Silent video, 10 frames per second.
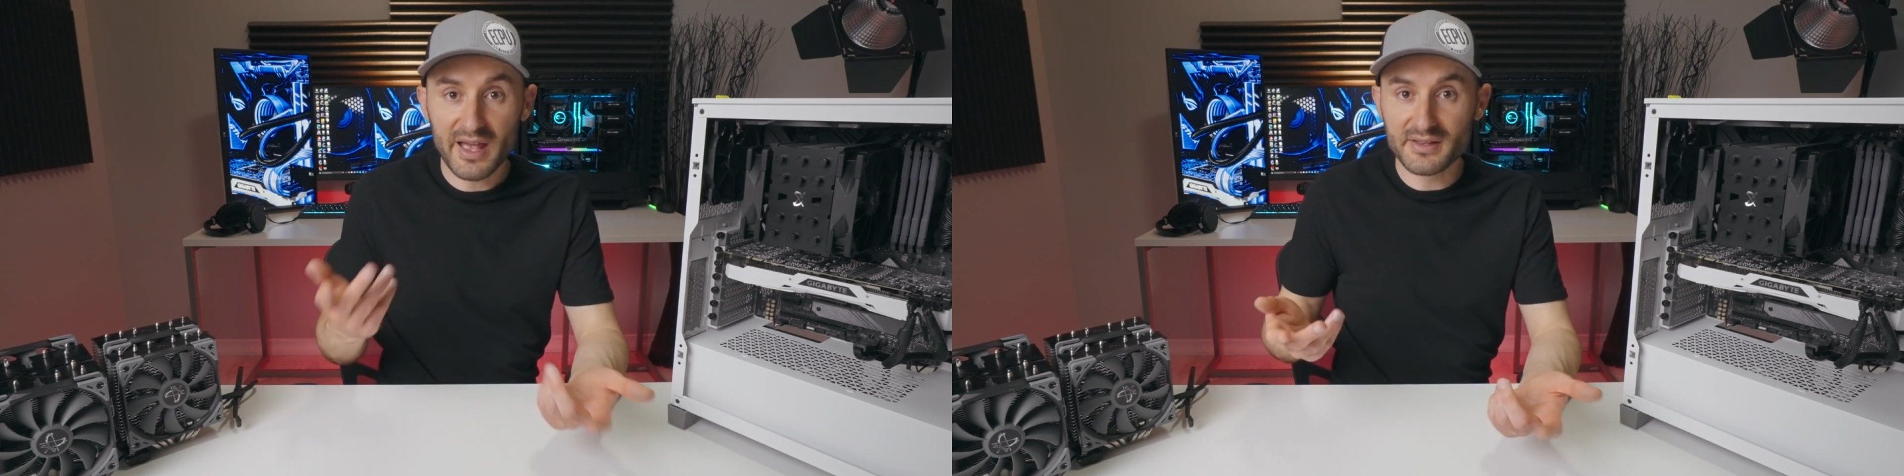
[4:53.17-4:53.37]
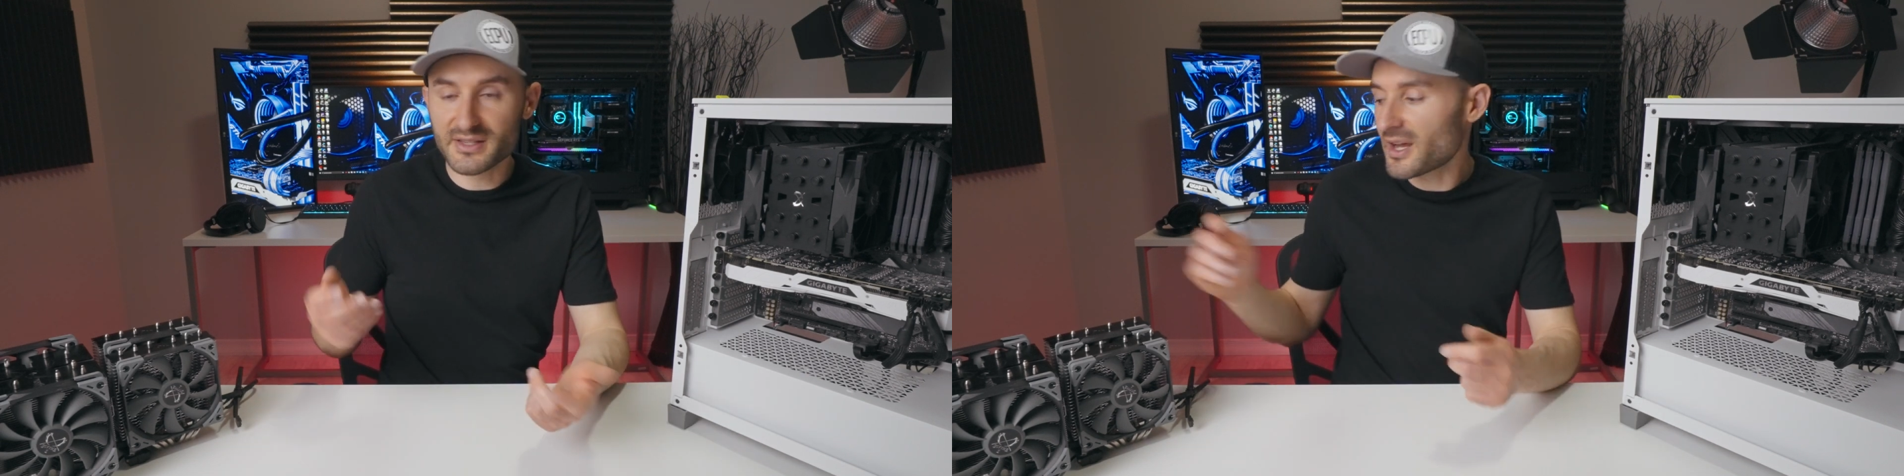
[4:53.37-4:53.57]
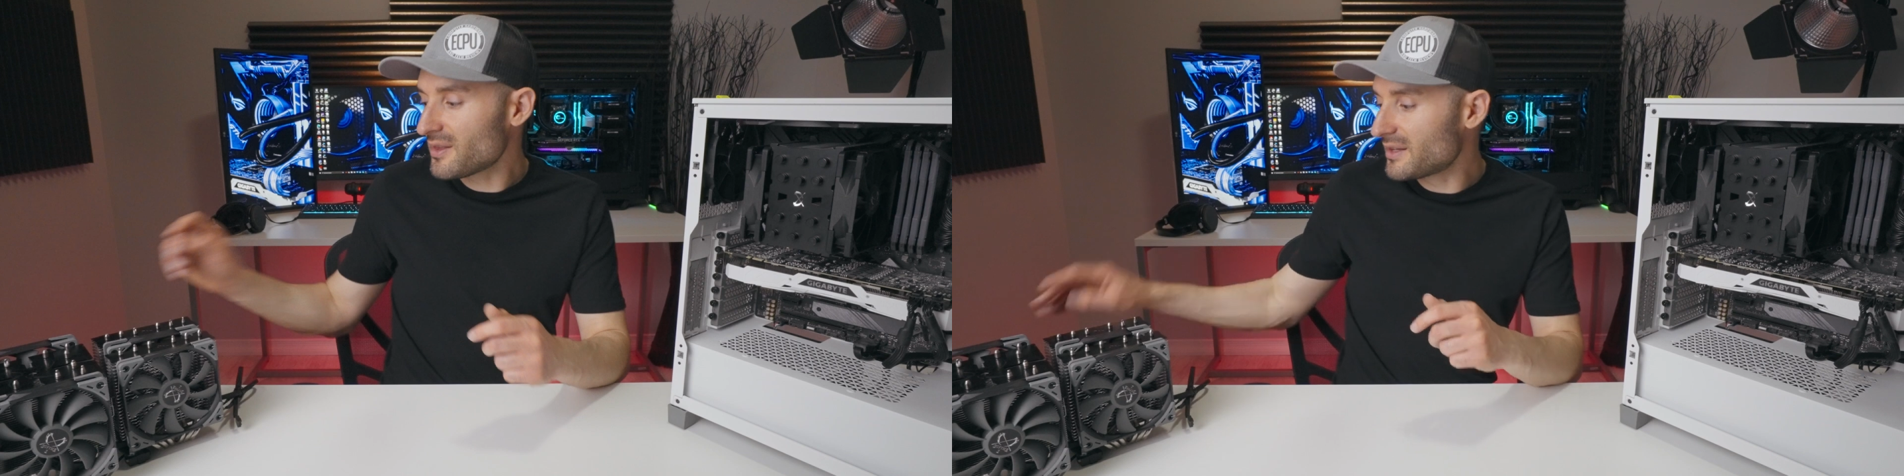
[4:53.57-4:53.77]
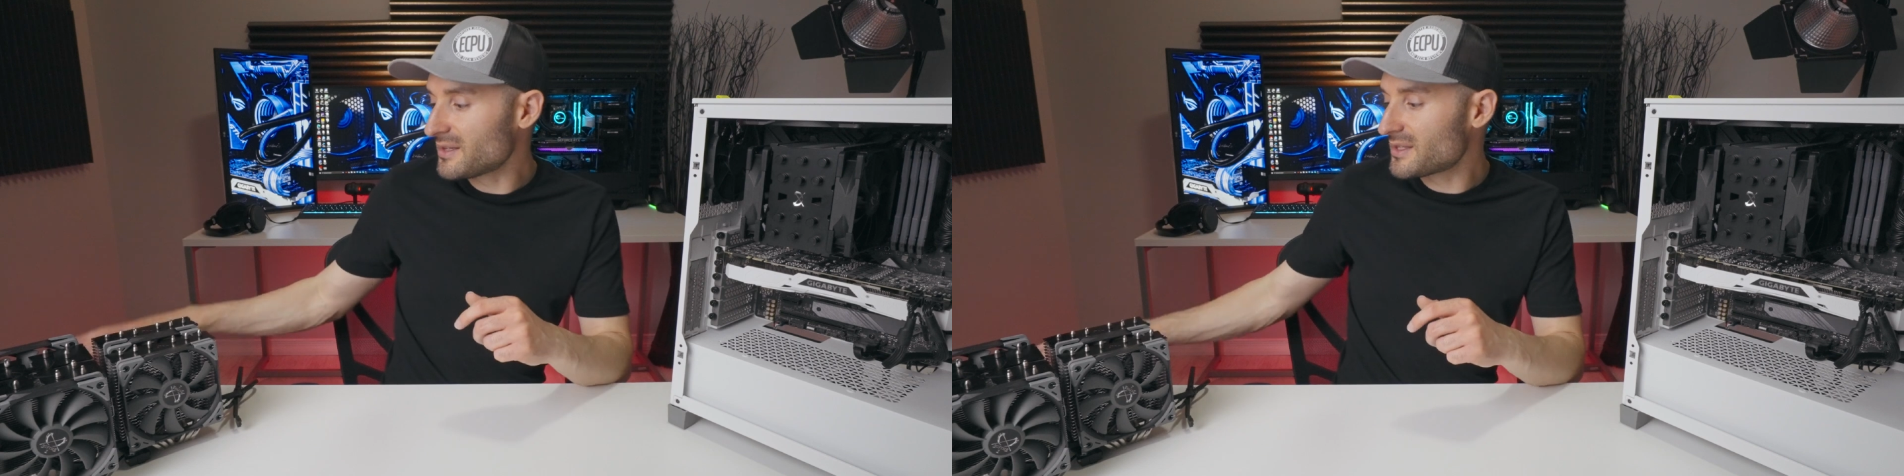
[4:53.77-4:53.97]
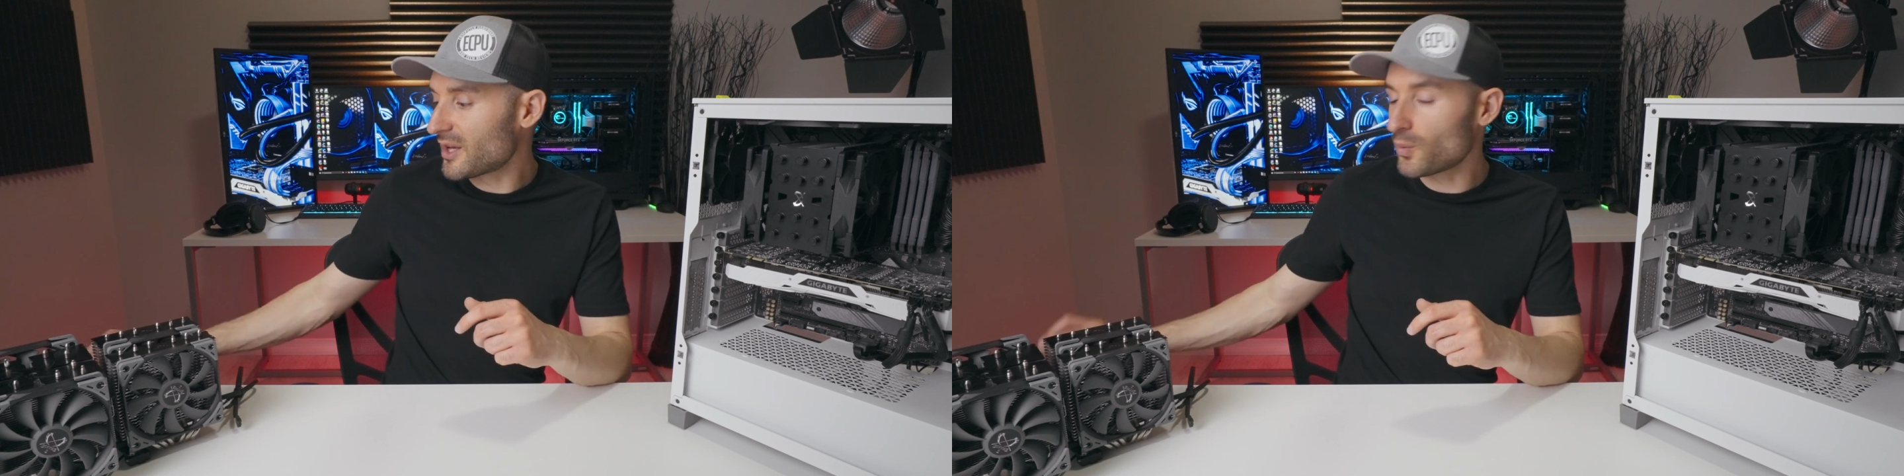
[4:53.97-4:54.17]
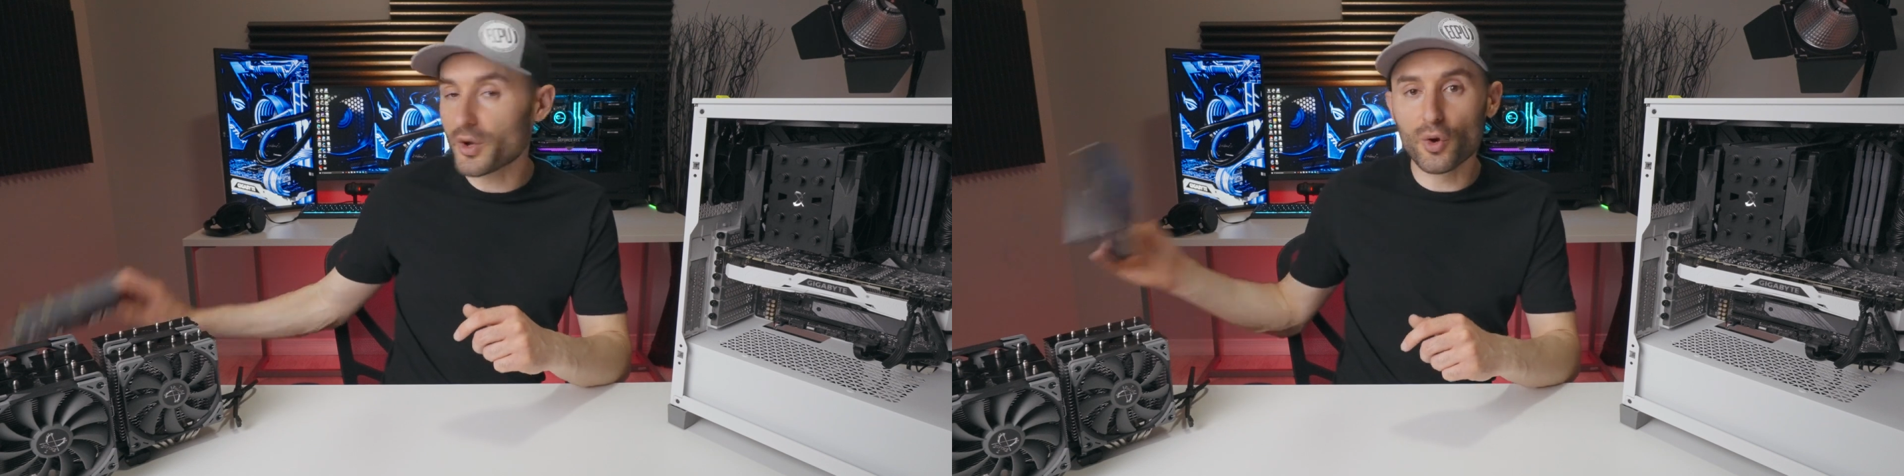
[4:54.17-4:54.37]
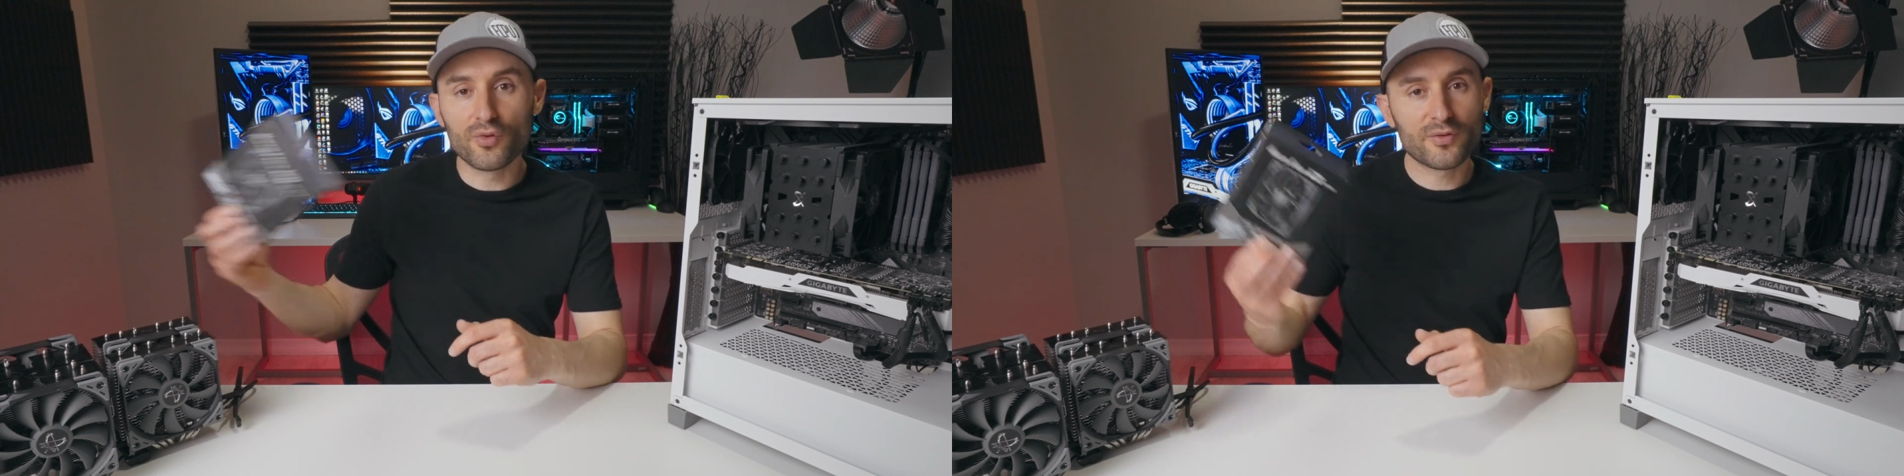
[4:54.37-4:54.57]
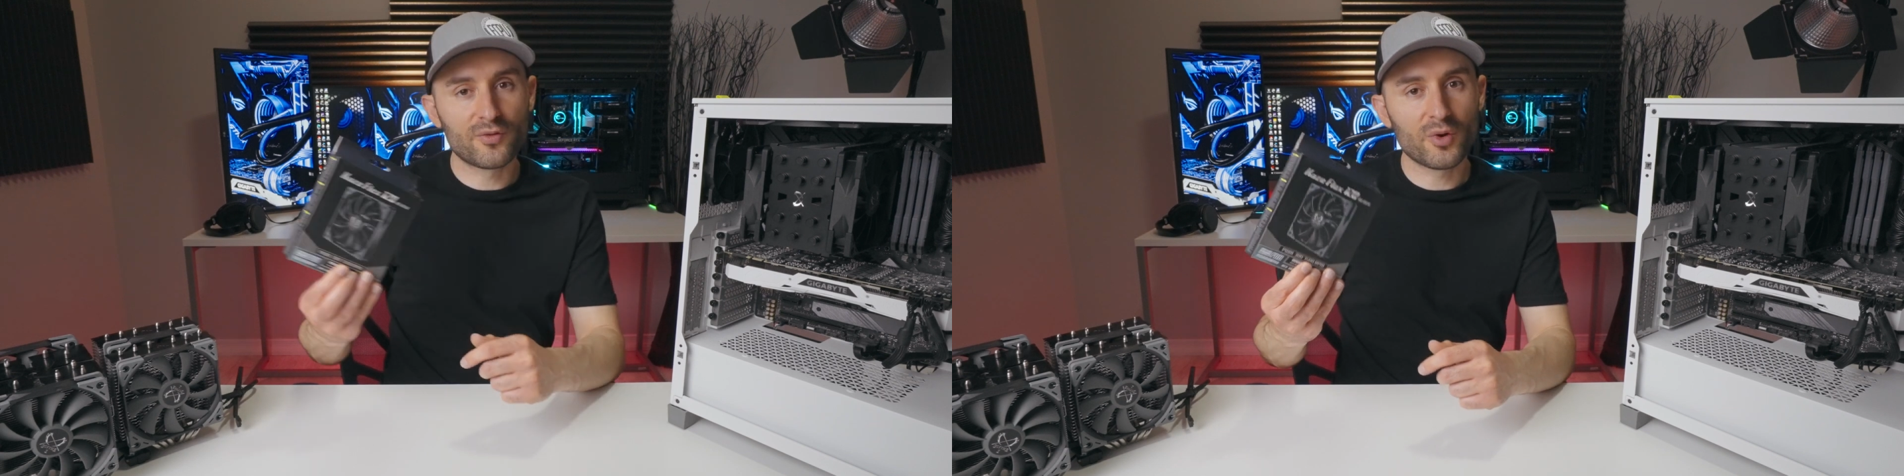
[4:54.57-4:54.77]
And Scythe did send one
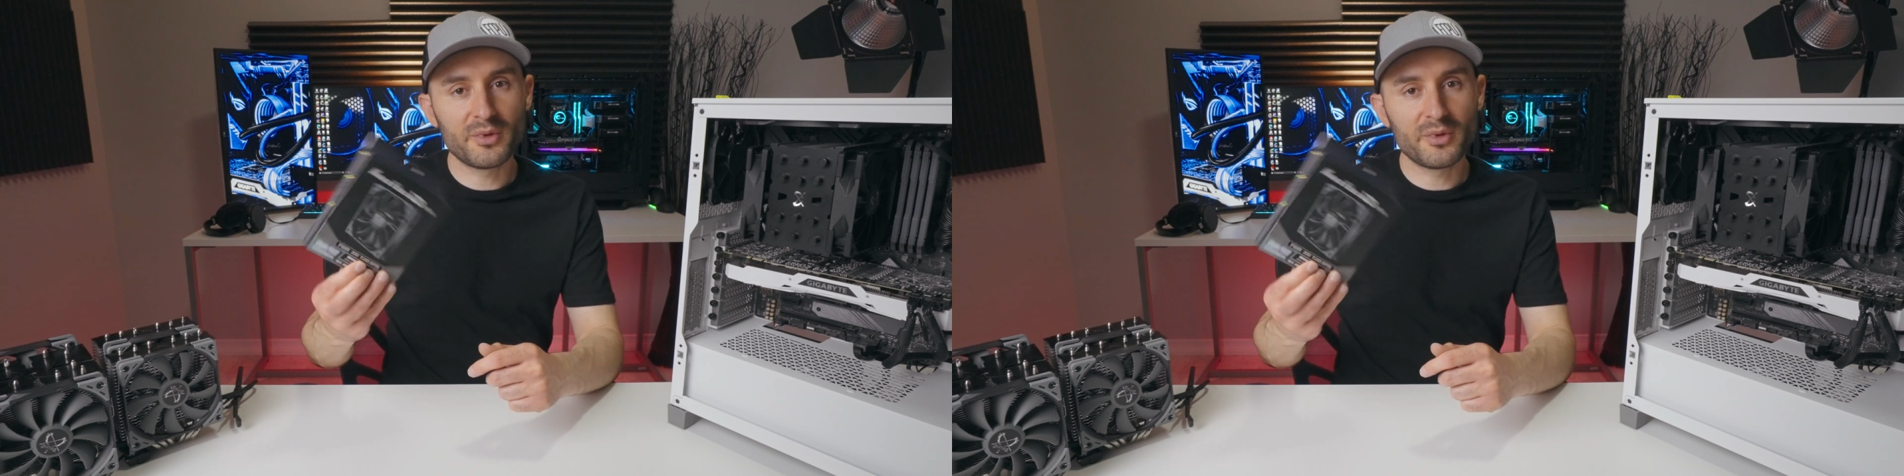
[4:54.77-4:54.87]
over for